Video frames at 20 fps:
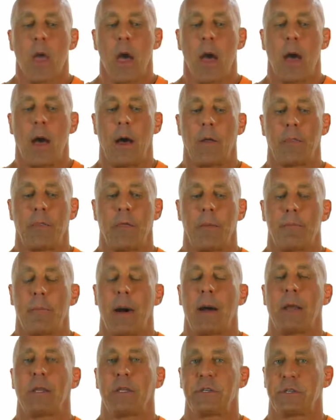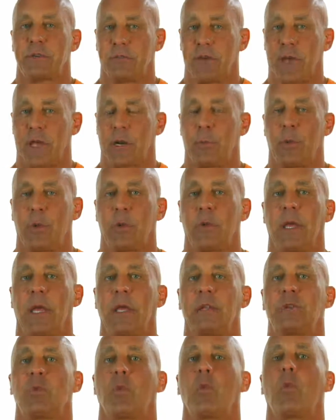the money is available,
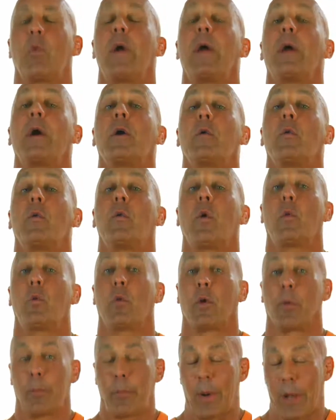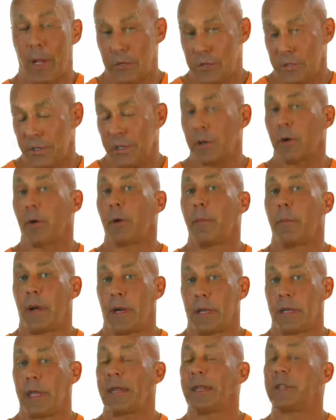it's where we're budgeting our
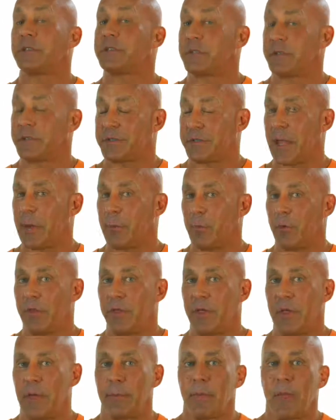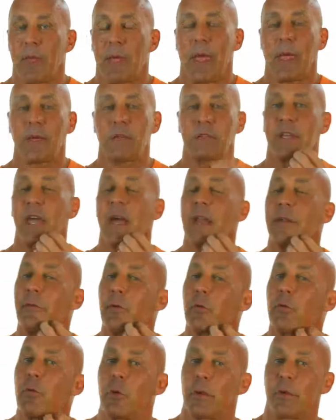money, and it's the same with them. And it's kind of
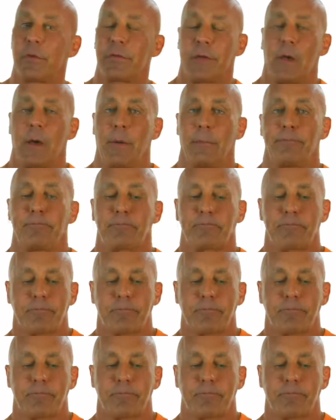a rule of thumb